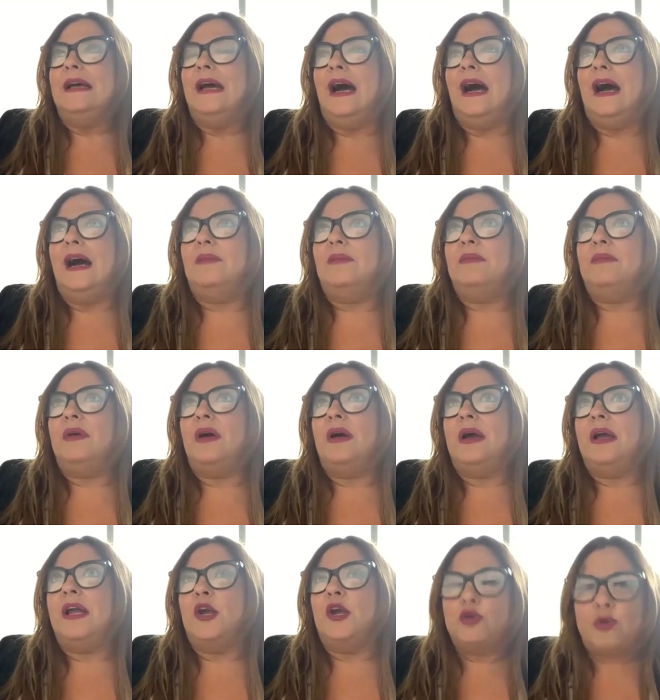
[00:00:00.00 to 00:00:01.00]
um,
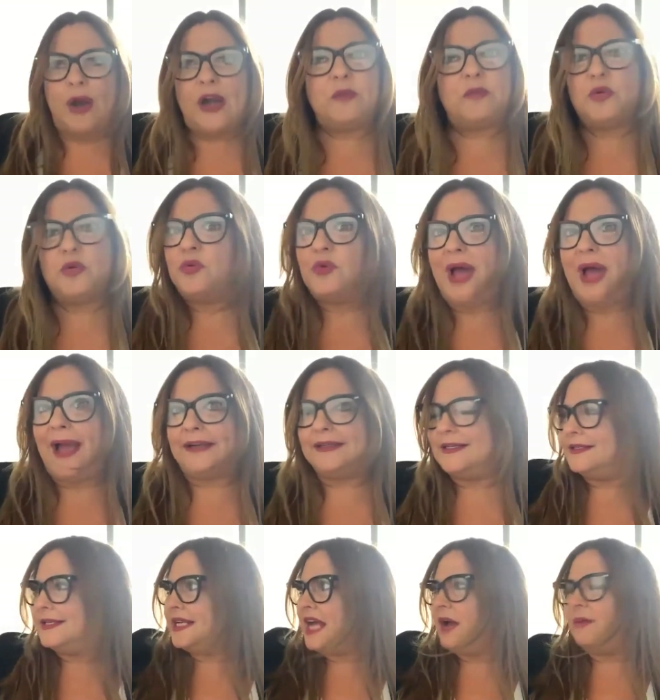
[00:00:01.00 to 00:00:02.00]
incredible
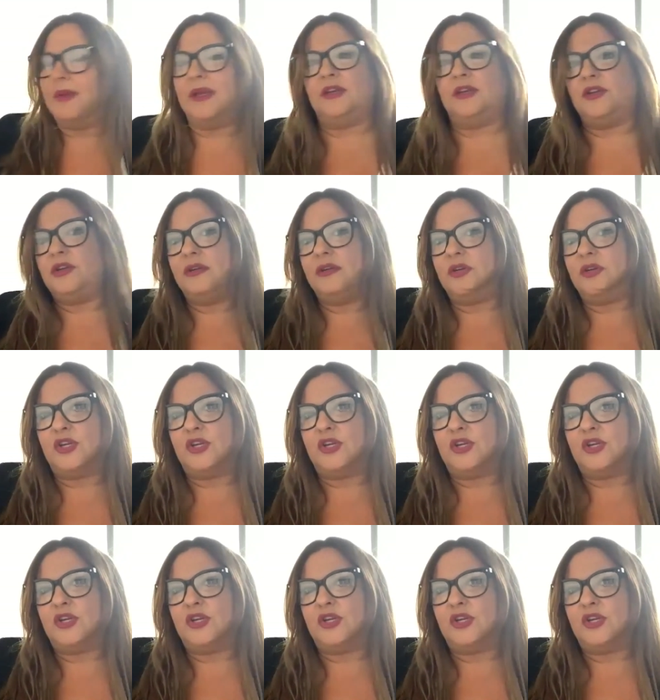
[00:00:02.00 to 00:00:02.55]
actors come in